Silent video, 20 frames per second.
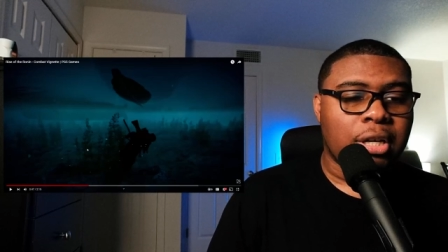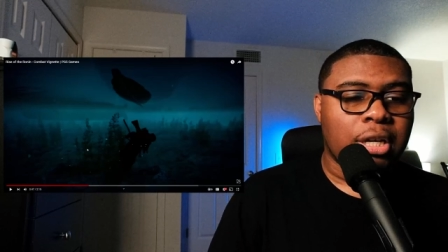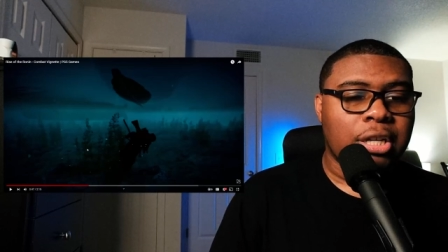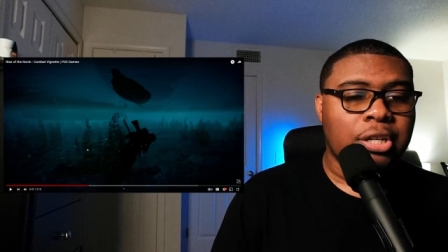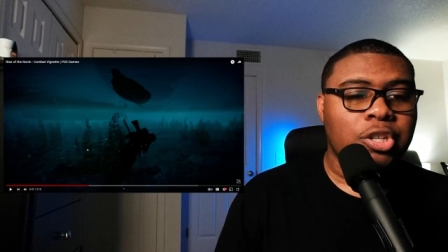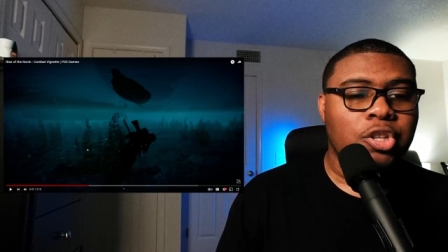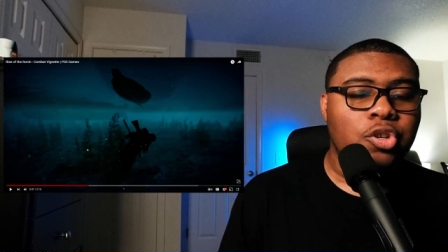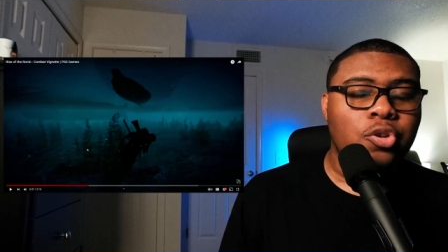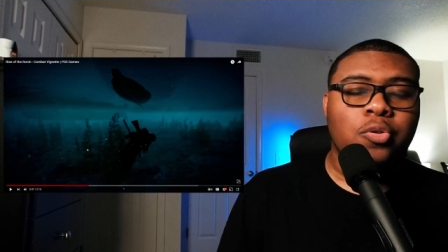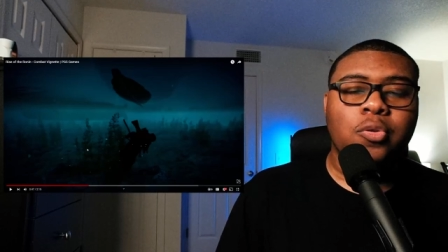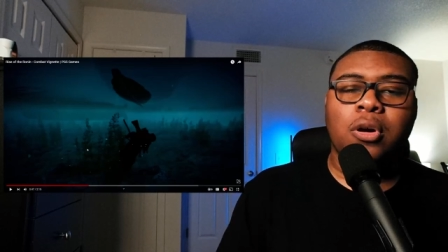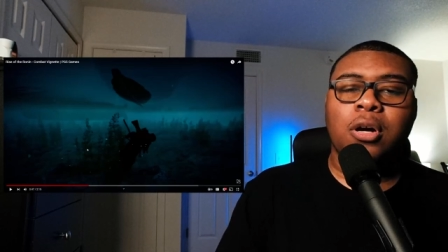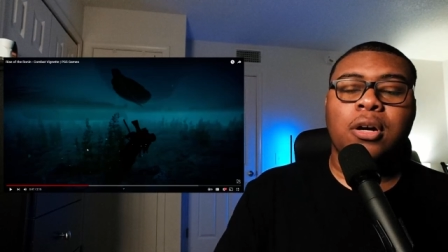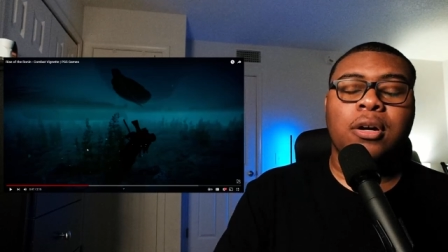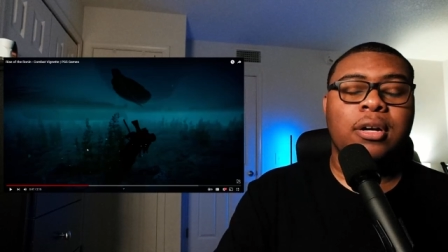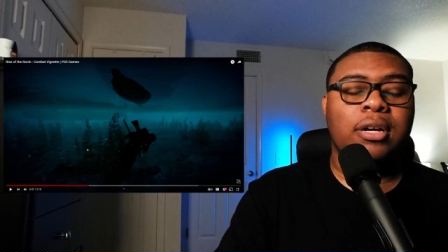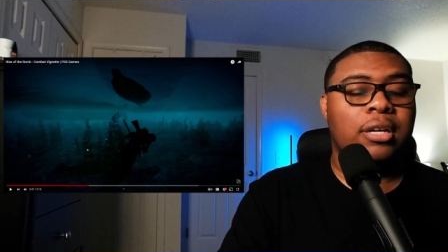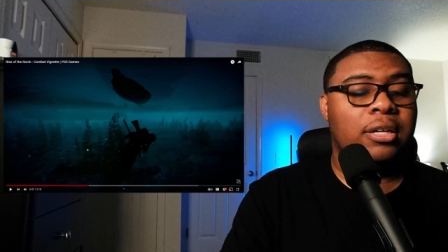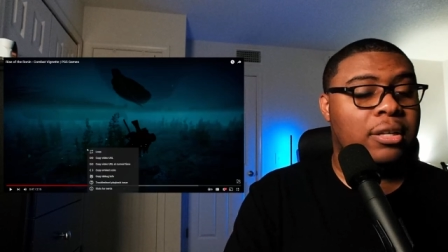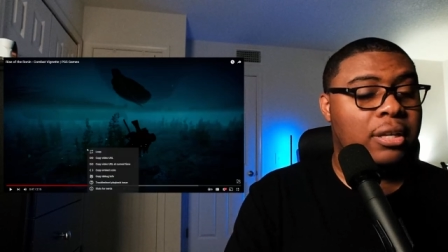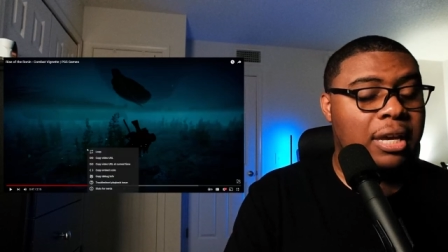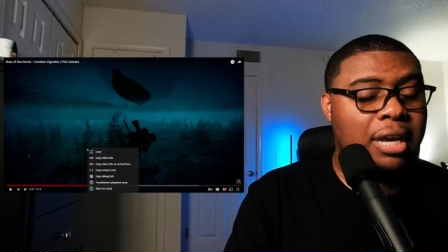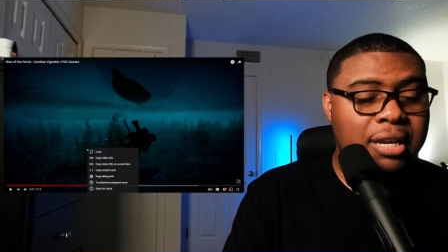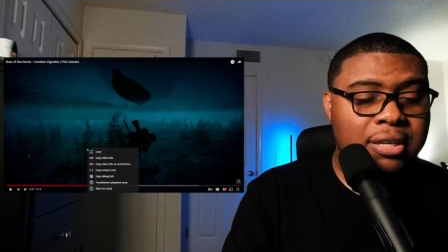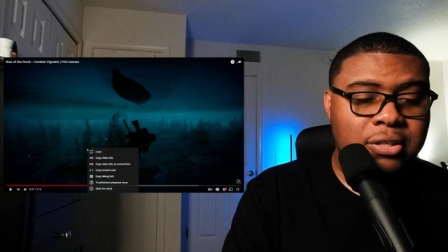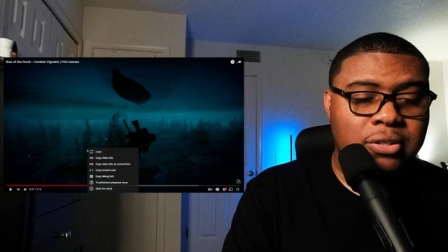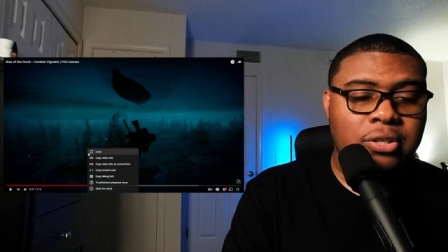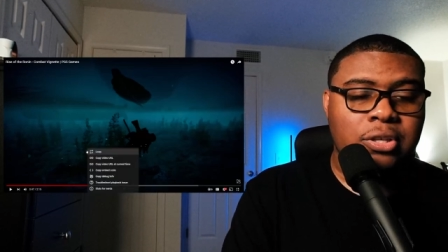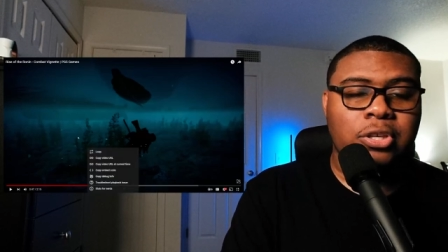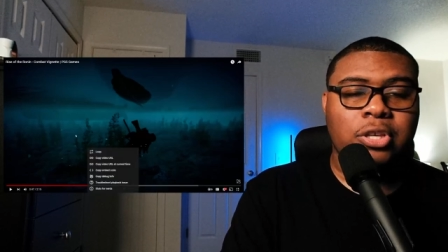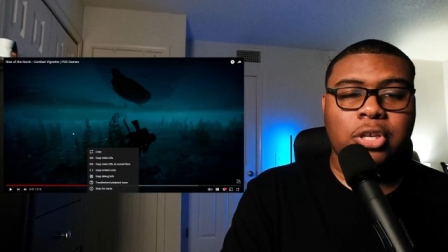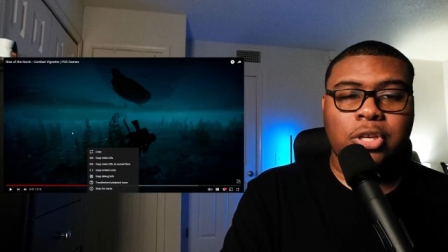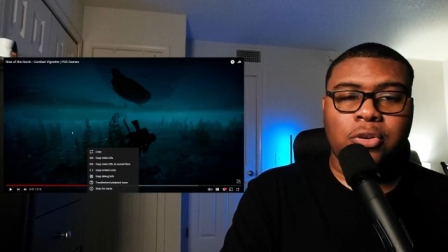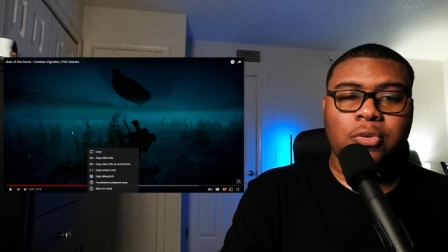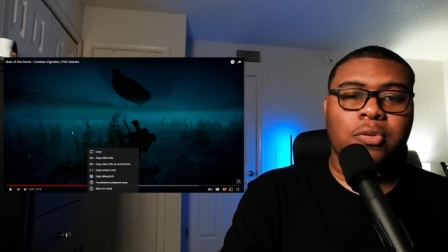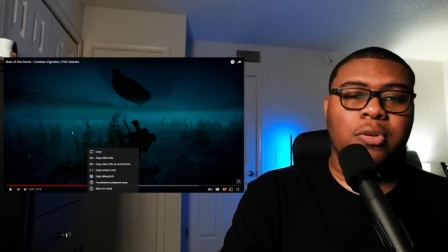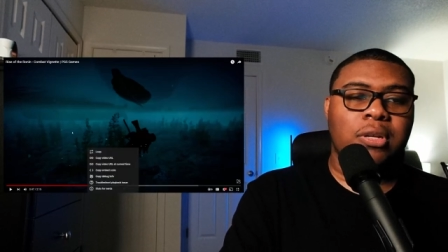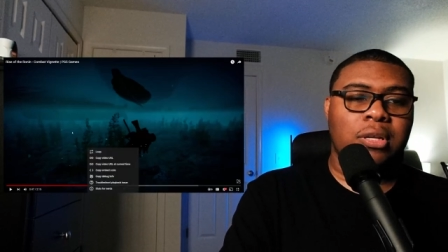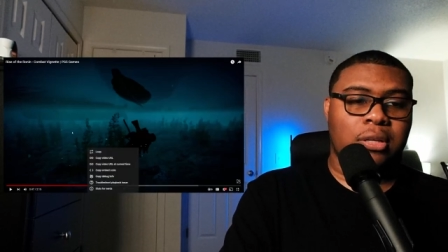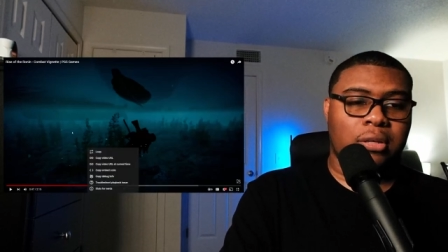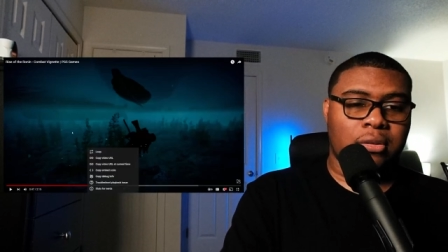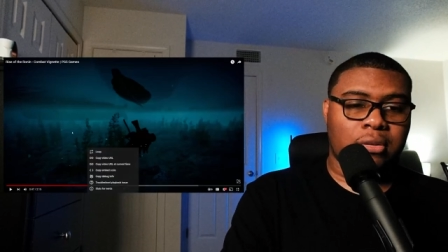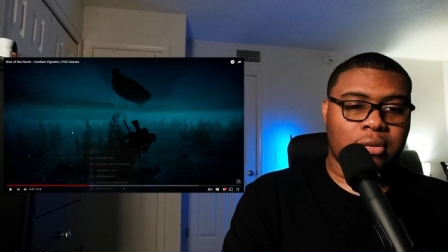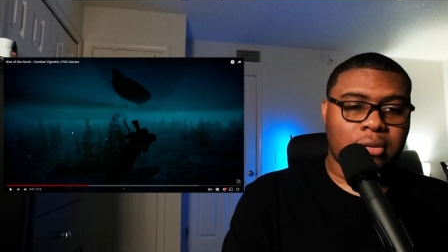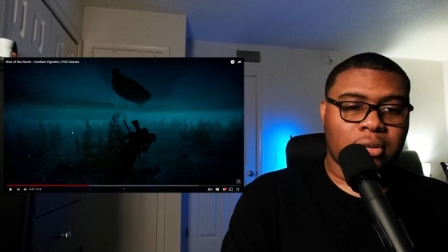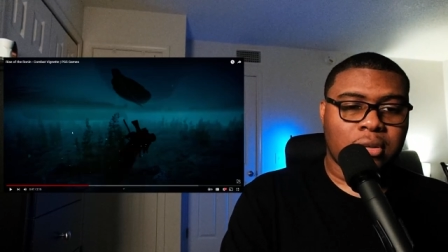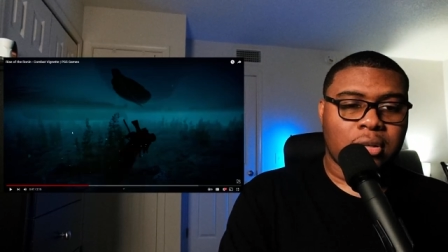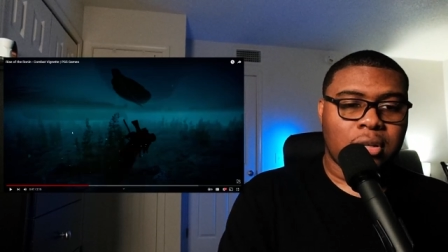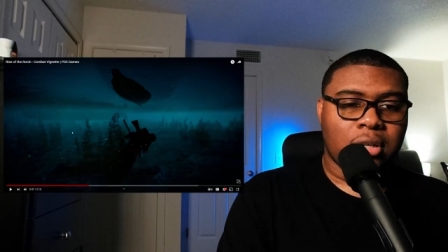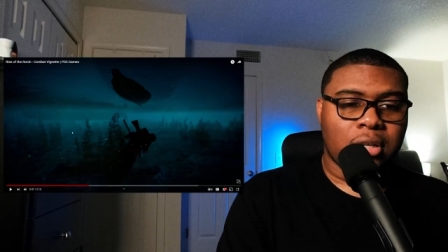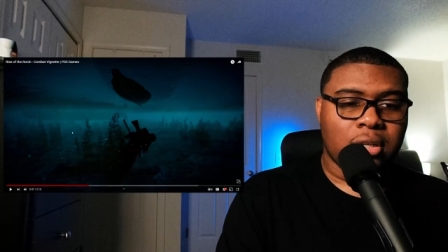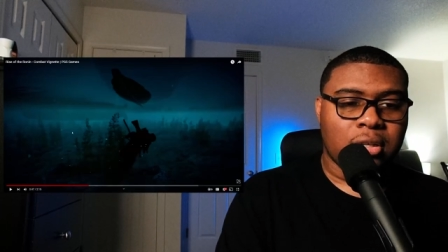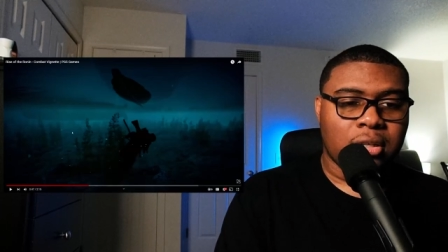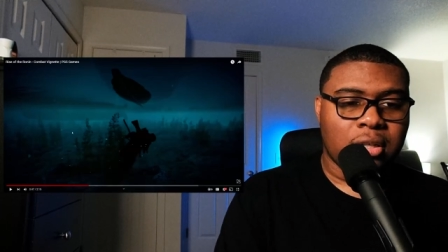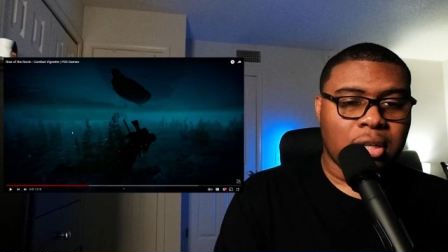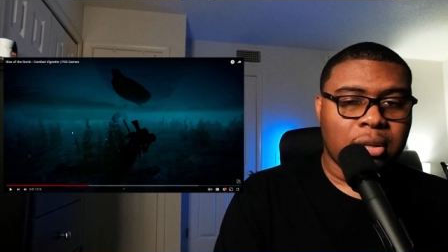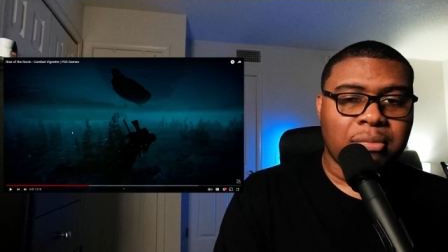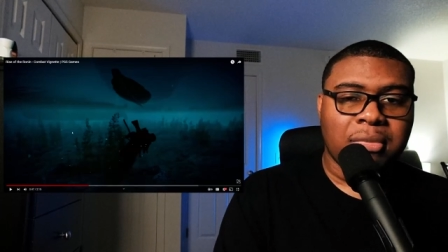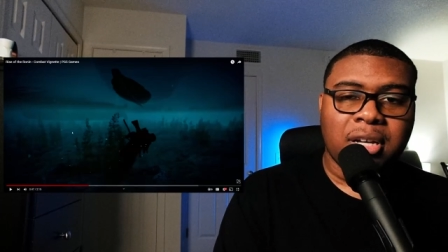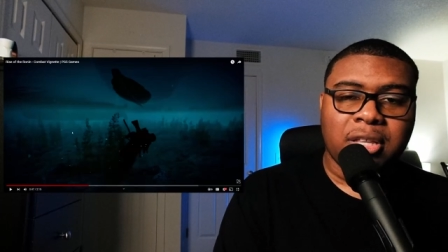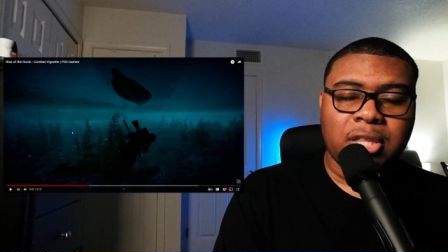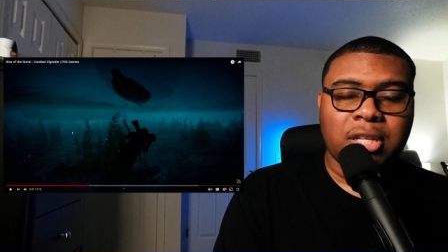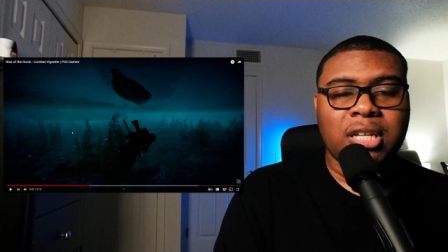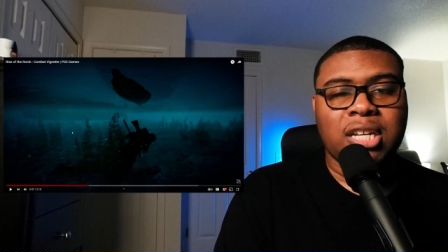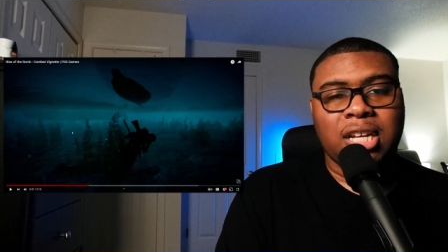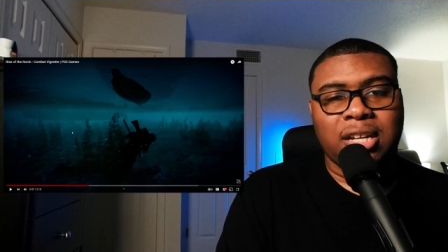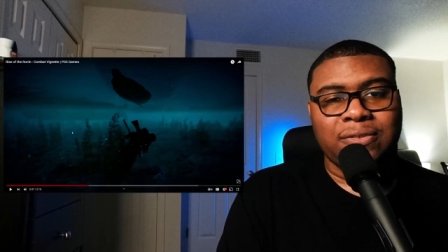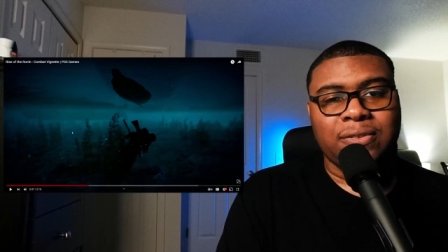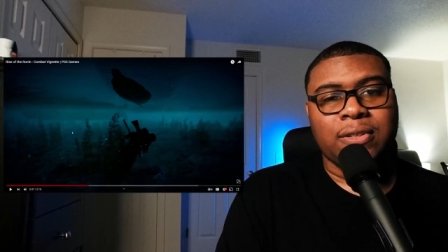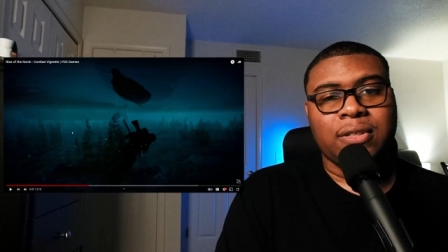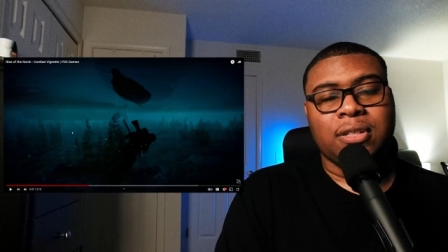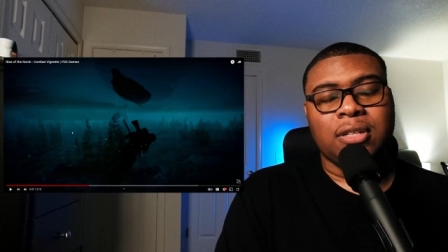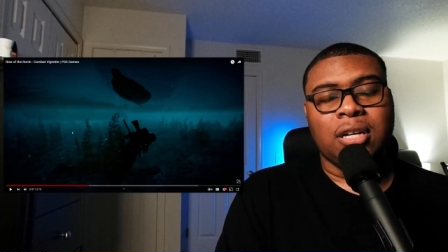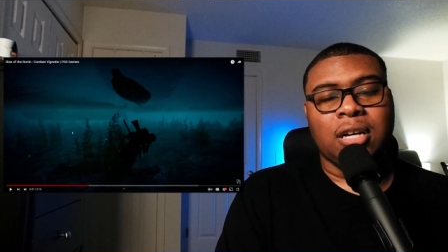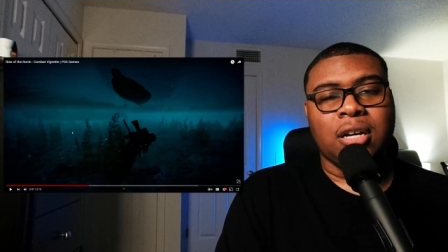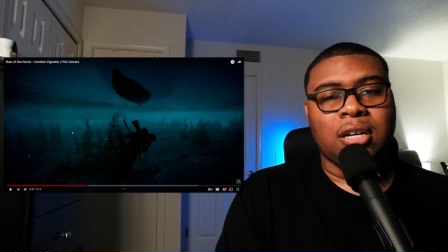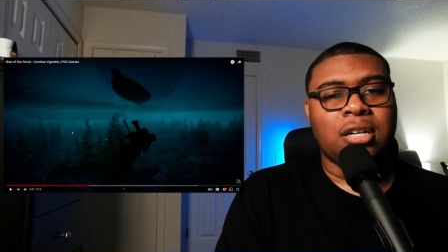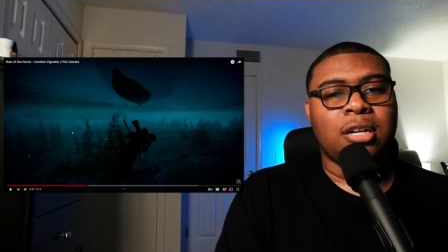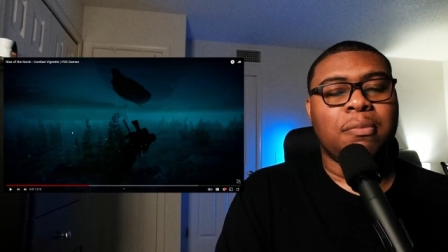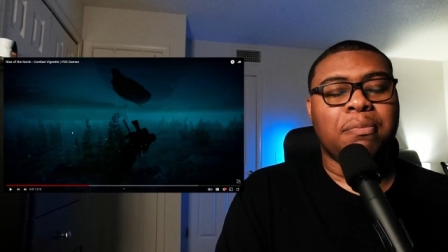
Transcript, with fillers: And you are uh, executing a mother lover on a